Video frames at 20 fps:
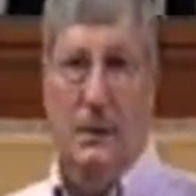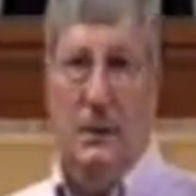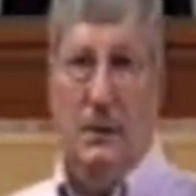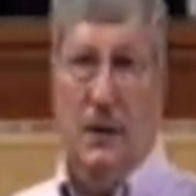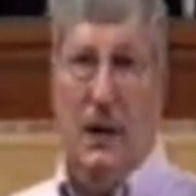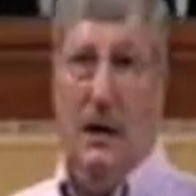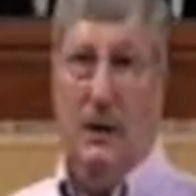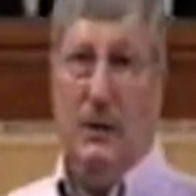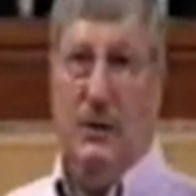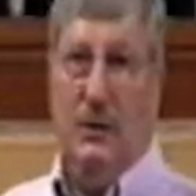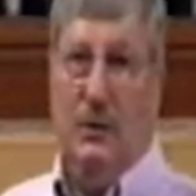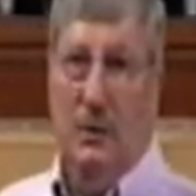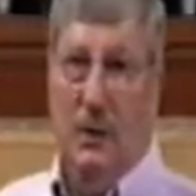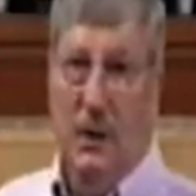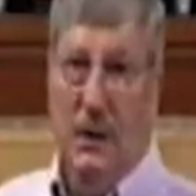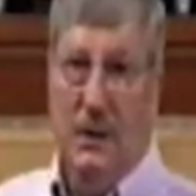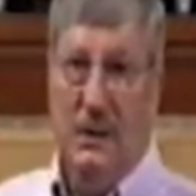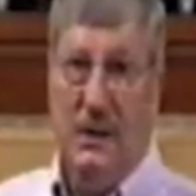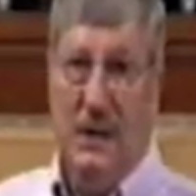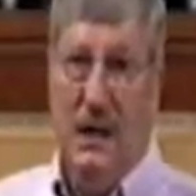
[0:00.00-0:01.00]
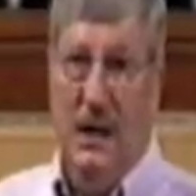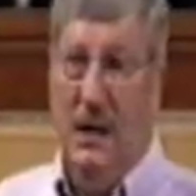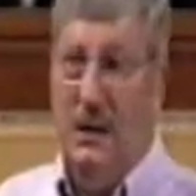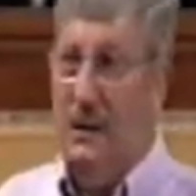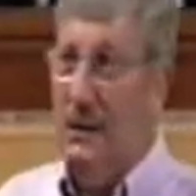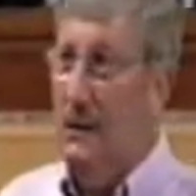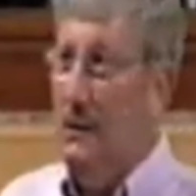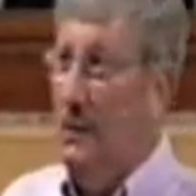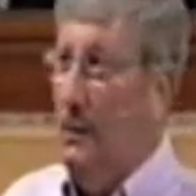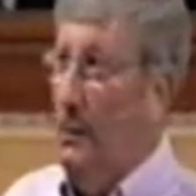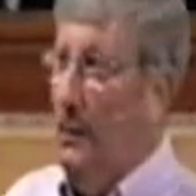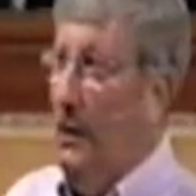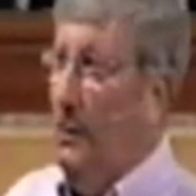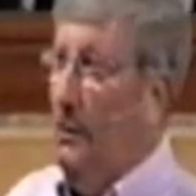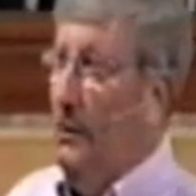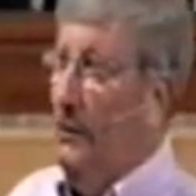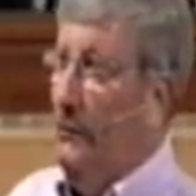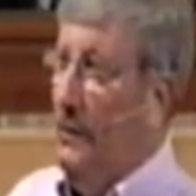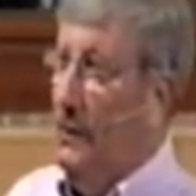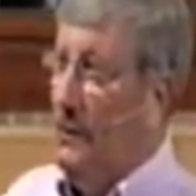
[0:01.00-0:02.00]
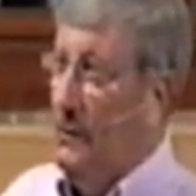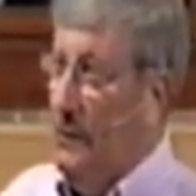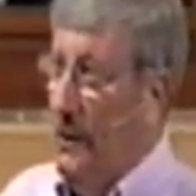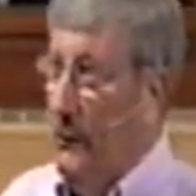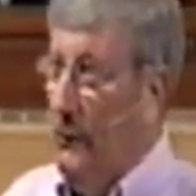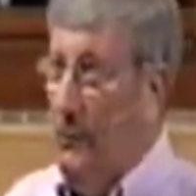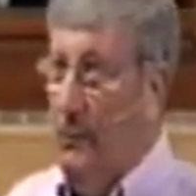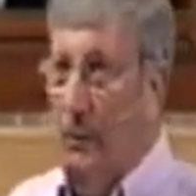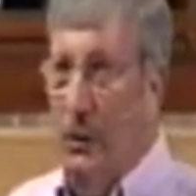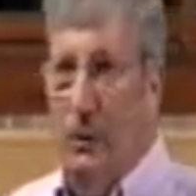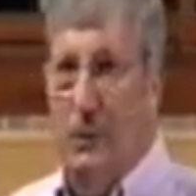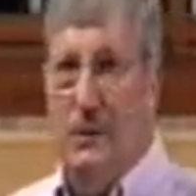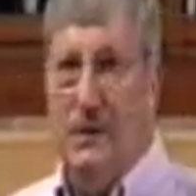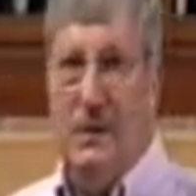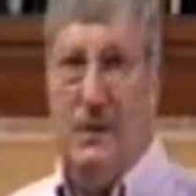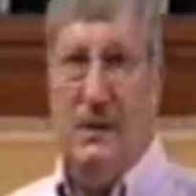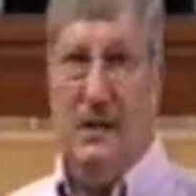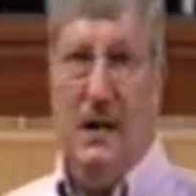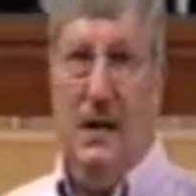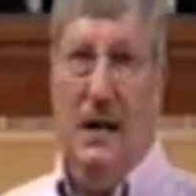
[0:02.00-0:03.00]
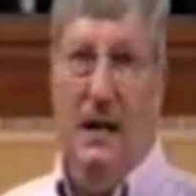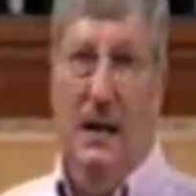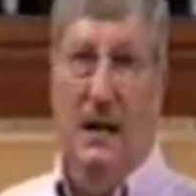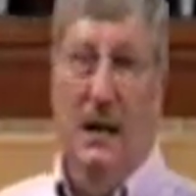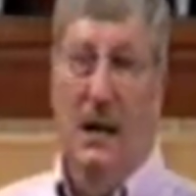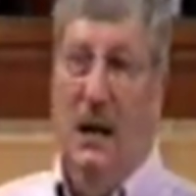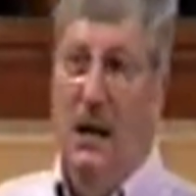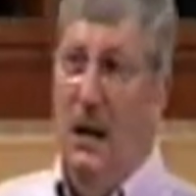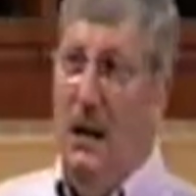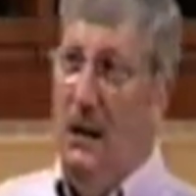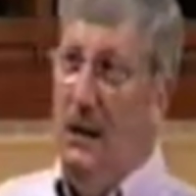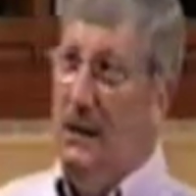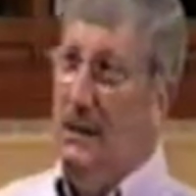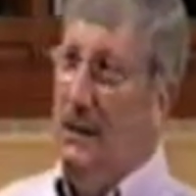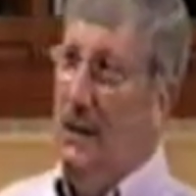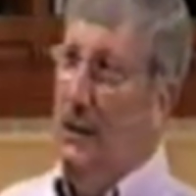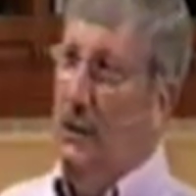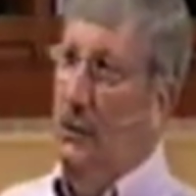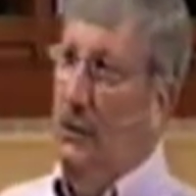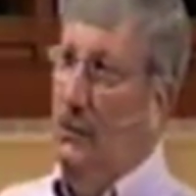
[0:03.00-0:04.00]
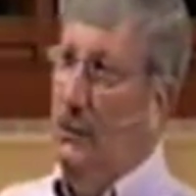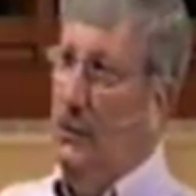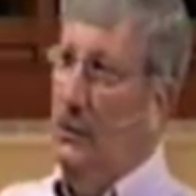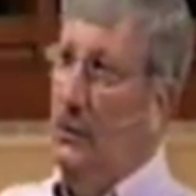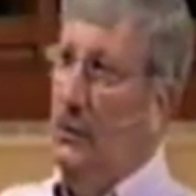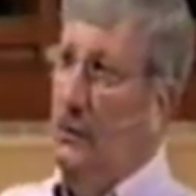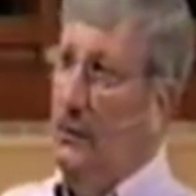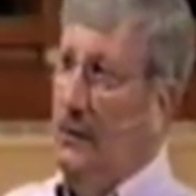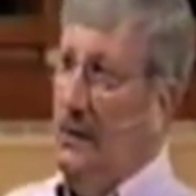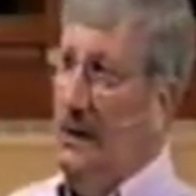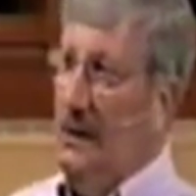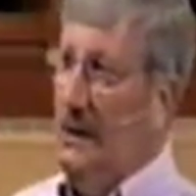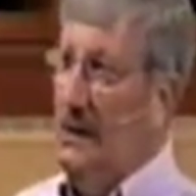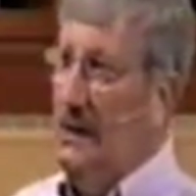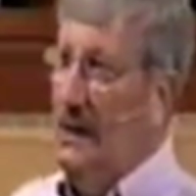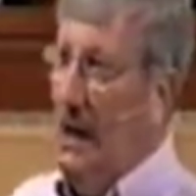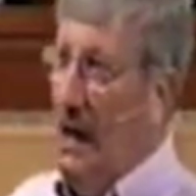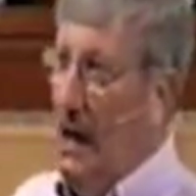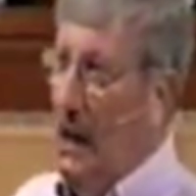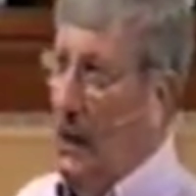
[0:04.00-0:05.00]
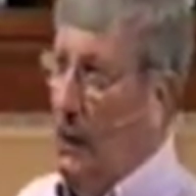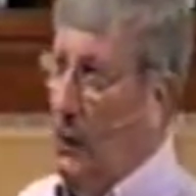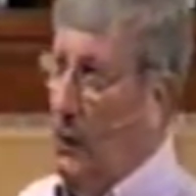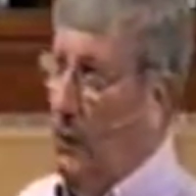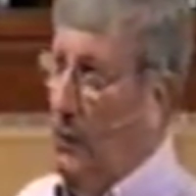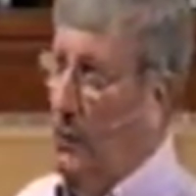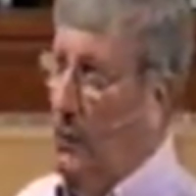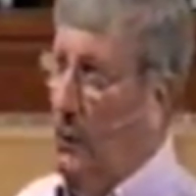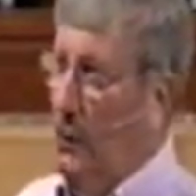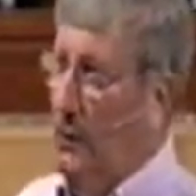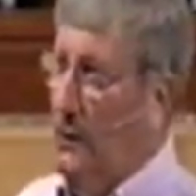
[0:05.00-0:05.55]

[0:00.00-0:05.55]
Joshua says to the people of Israel after Moses died, he said, you choose this day whom you will